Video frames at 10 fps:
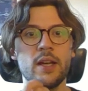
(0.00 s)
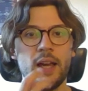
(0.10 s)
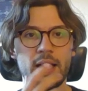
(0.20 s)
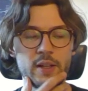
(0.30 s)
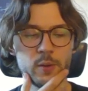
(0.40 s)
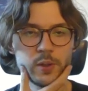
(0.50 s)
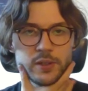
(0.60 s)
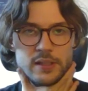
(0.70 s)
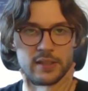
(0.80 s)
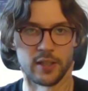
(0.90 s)
And now we're going to
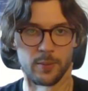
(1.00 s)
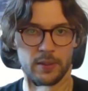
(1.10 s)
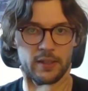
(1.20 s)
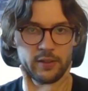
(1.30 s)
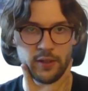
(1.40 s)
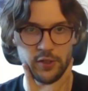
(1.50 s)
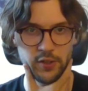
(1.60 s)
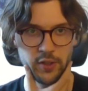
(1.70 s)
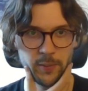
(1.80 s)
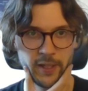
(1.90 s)
see Timely Intervention
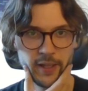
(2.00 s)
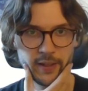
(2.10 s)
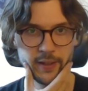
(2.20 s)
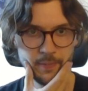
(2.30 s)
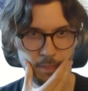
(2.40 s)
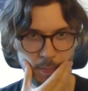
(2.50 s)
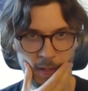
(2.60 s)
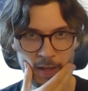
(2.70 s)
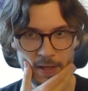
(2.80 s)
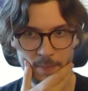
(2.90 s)
come in handy,
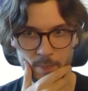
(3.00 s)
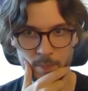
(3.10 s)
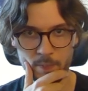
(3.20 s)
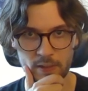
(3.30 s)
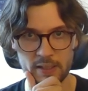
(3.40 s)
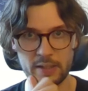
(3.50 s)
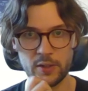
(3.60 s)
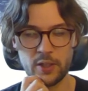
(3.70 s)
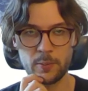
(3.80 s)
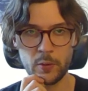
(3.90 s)

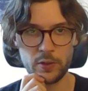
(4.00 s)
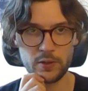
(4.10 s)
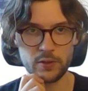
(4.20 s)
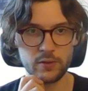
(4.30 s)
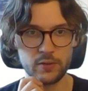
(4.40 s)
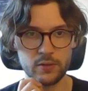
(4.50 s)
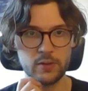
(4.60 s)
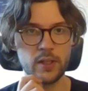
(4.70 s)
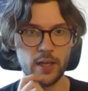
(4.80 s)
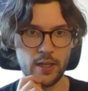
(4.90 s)
clearing our board
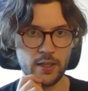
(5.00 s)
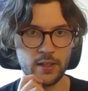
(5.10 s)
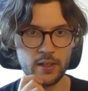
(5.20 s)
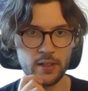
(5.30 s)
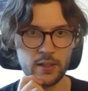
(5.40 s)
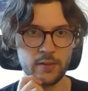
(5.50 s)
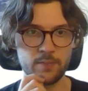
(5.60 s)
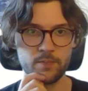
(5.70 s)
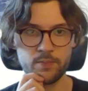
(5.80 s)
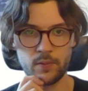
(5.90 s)

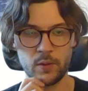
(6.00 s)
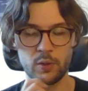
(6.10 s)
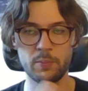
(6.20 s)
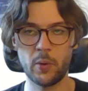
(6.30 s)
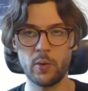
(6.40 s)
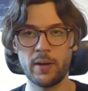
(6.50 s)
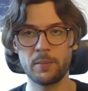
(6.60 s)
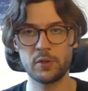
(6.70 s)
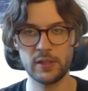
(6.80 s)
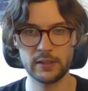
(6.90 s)
with Poe
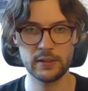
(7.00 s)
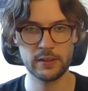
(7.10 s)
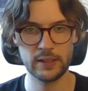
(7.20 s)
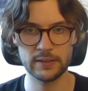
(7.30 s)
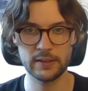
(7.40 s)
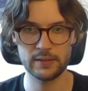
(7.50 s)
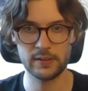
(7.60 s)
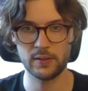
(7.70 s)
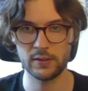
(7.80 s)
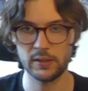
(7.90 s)
ambushing and then
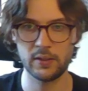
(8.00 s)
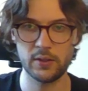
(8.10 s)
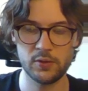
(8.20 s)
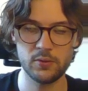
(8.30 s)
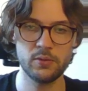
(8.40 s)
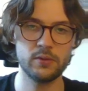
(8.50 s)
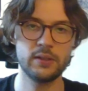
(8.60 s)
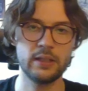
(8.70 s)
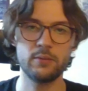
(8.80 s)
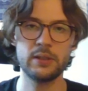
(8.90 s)
discarding a card to
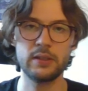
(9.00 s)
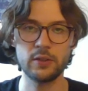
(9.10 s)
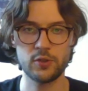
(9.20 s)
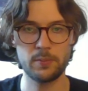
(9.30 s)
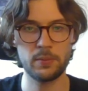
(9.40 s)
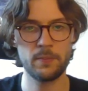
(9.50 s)
deal with the gunship.